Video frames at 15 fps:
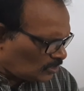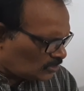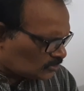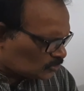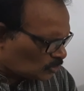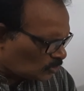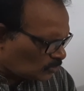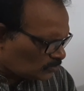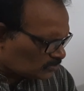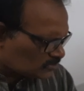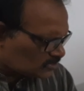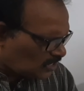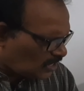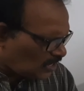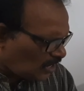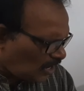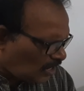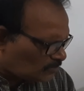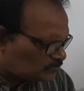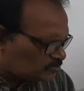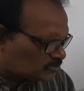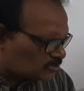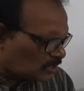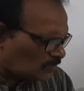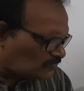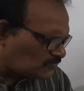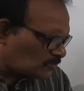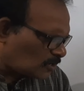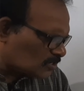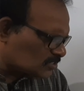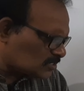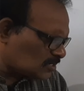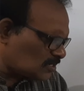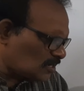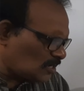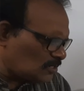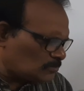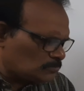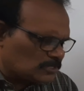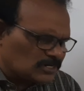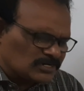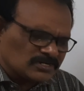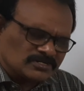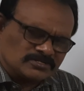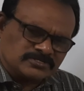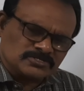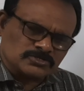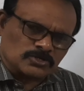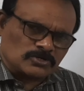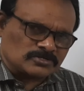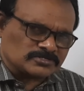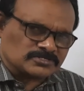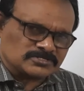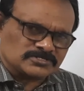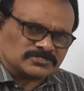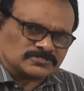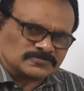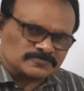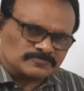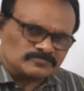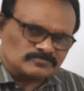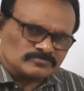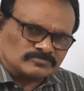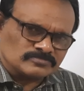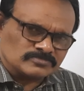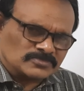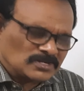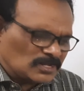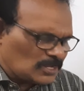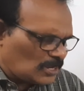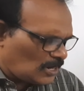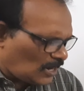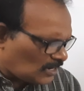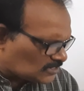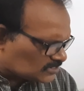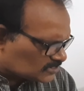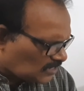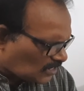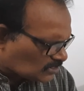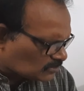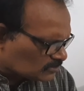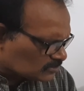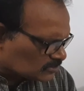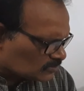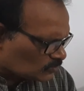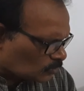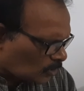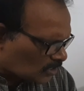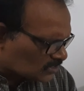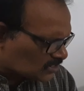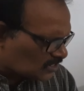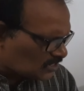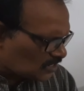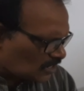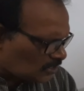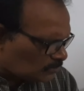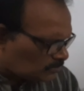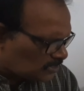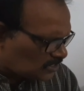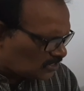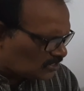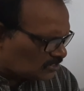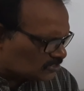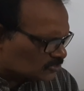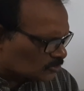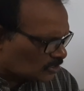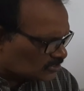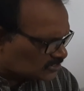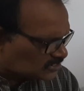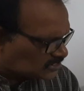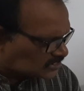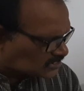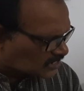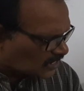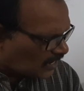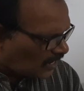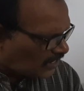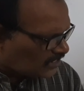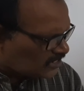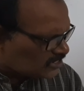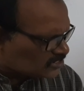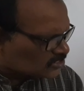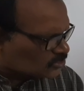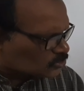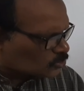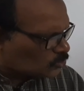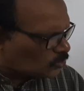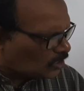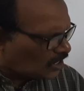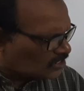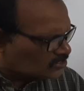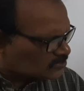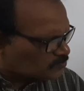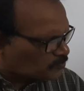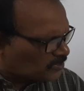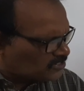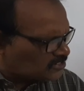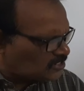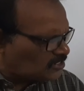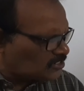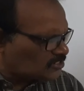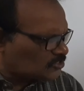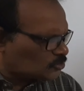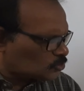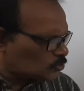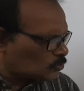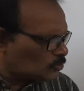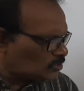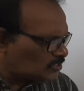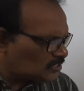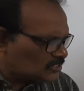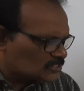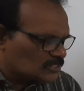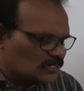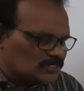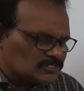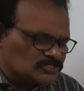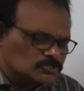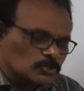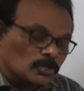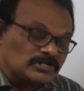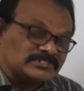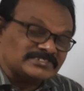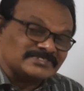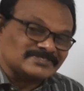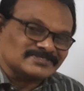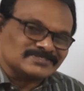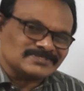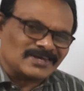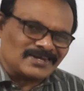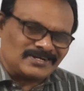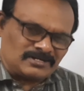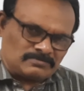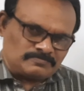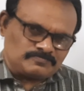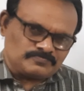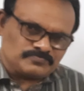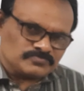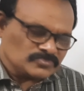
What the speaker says: So they absorb water and mineral salts, and that water and mineral salts is carries through a special tissue that is called xylem.